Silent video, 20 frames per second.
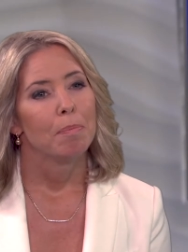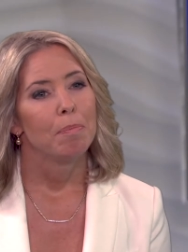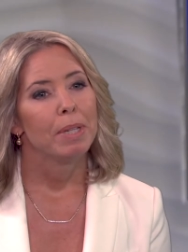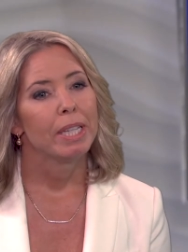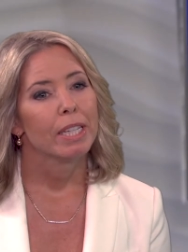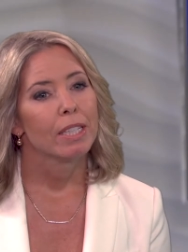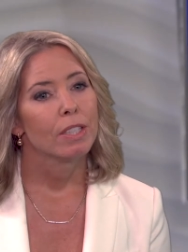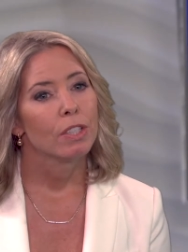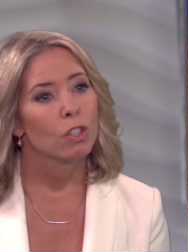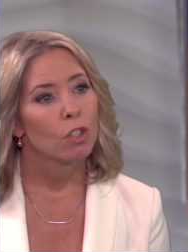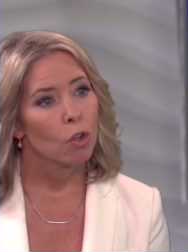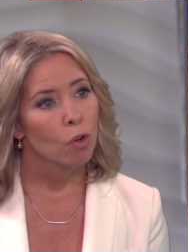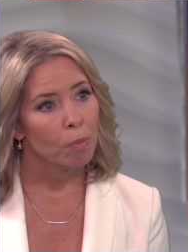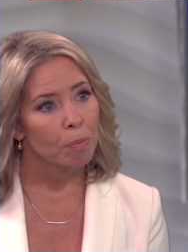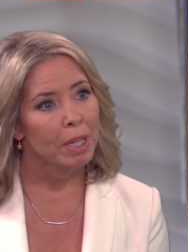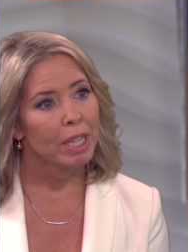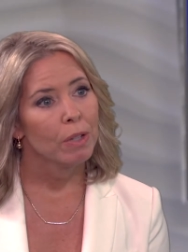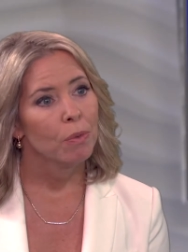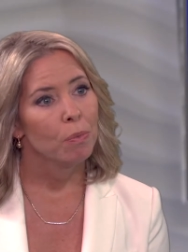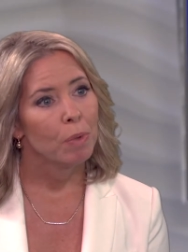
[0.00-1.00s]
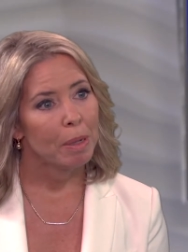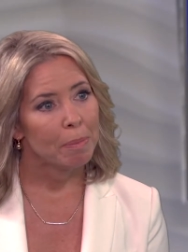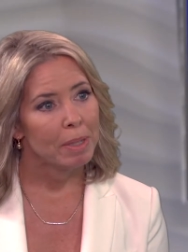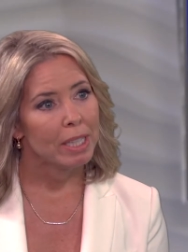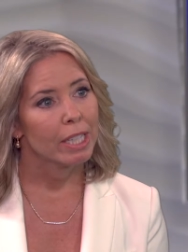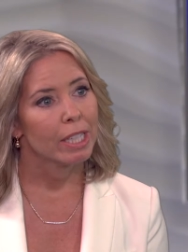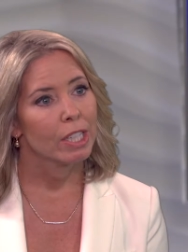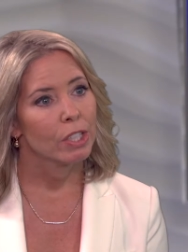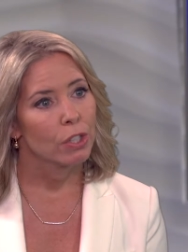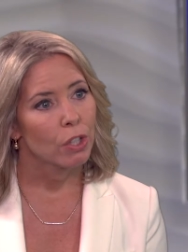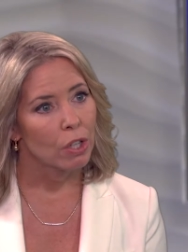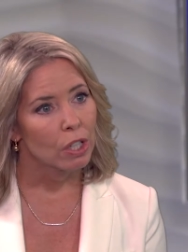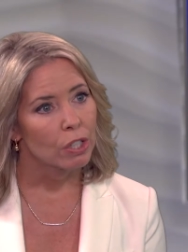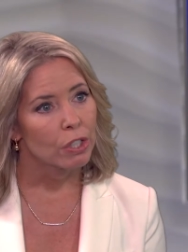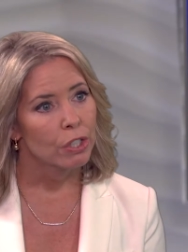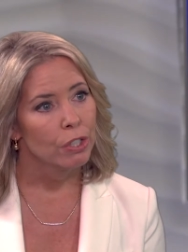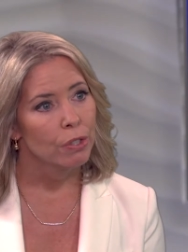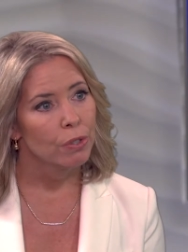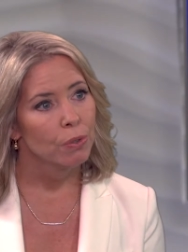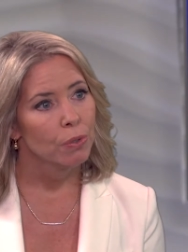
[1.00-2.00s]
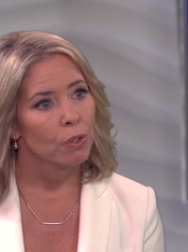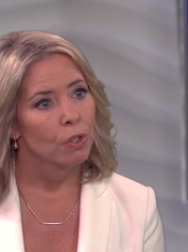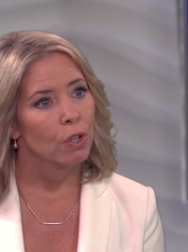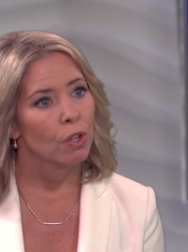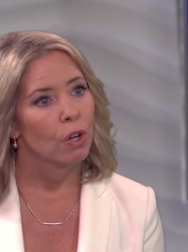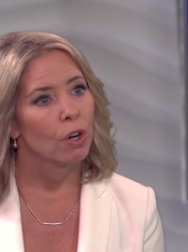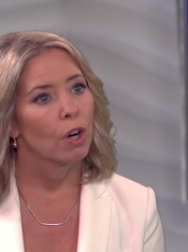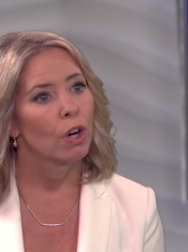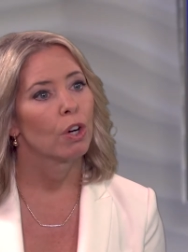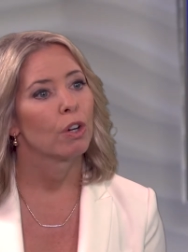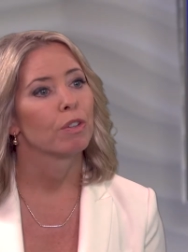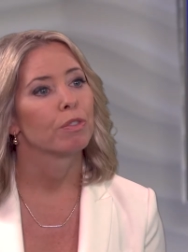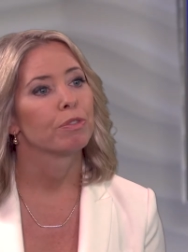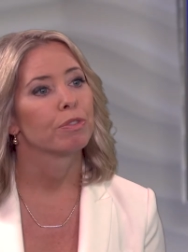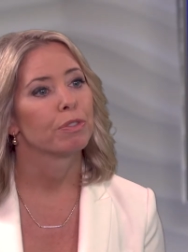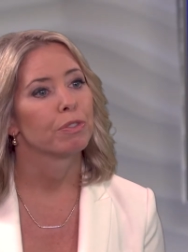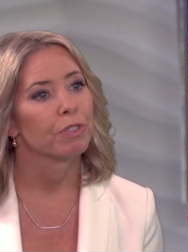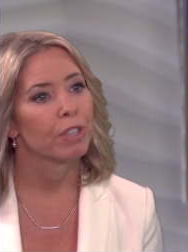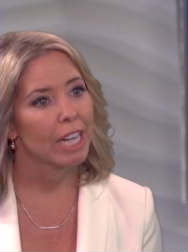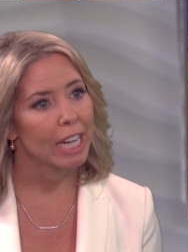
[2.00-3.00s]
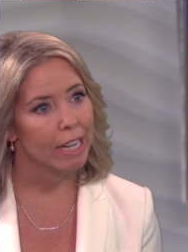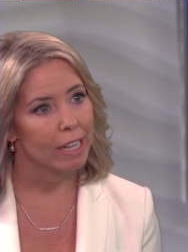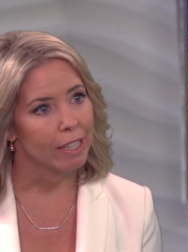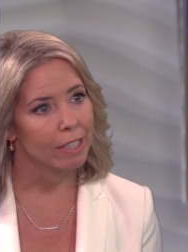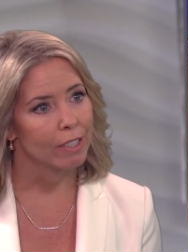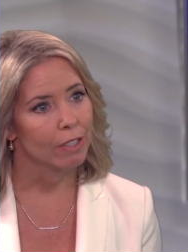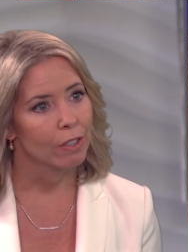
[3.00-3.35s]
Because so many women that I talk to are afraid.